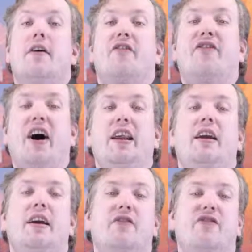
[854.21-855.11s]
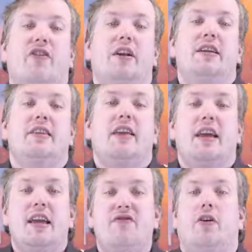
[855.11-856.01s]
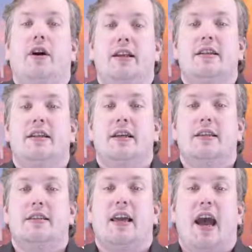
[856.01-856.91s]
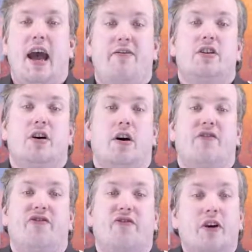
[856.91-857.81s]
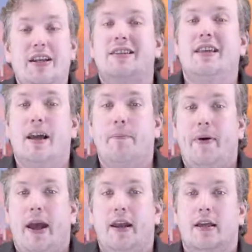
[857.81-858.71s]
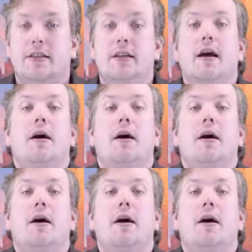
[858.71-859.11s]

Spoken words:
Finally confronting the evil entities, the Avatar frees the companions,